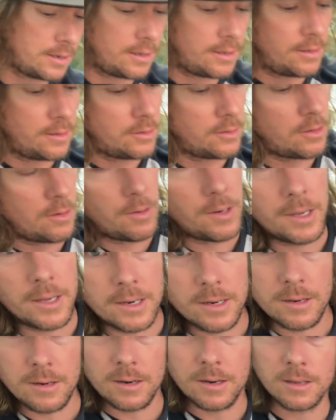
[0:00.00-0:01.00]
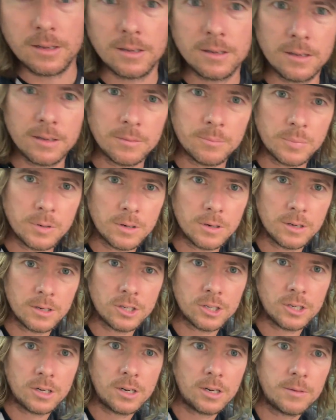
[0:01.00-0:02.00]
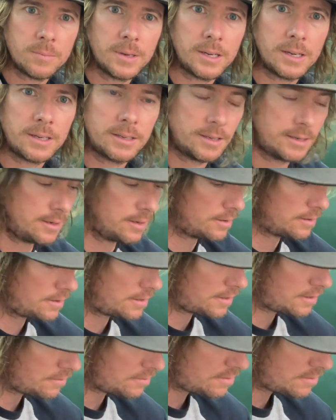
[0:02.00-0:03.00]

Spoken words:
let's go ahead and put our shock back together now.